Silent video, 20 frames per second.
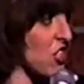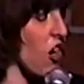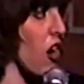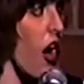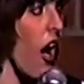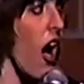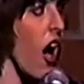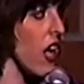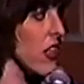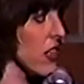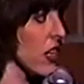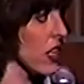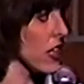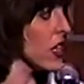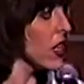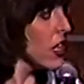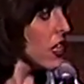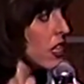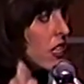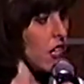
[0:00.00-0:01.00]
collar,
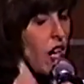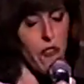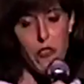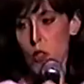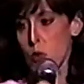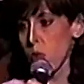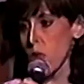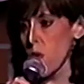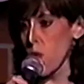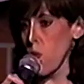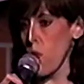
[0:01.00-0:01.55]
covered with